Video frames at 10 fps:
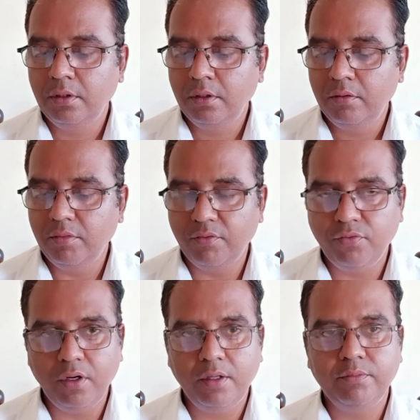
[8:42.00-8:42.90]

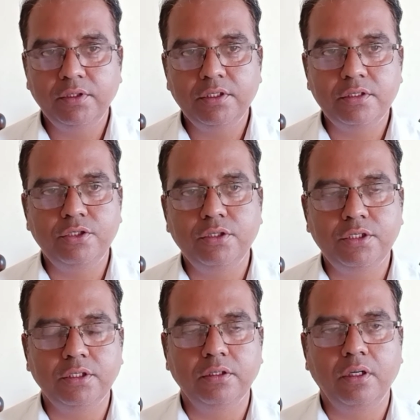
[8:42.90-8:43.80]
perform this
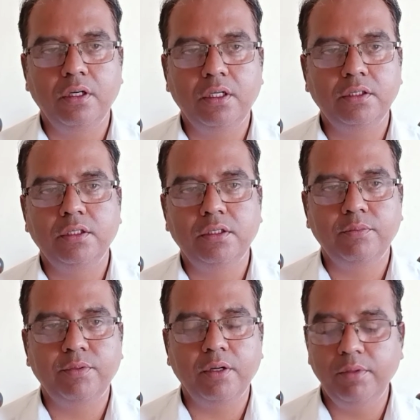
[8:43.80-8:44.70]
situation or the
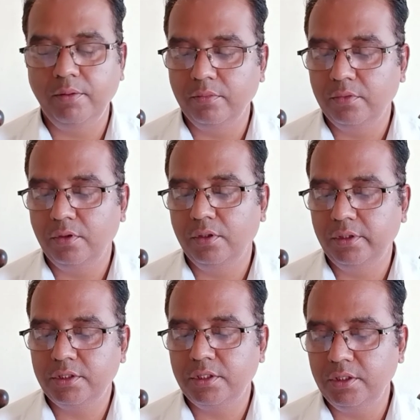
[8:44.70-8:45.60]
problem on the
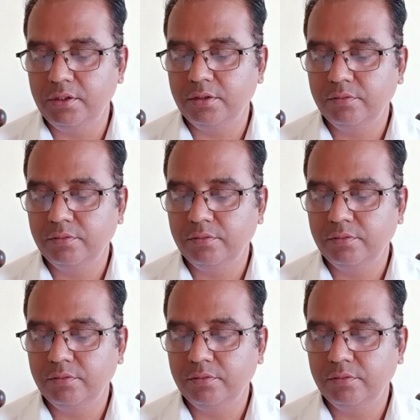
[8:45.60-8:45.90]
stage.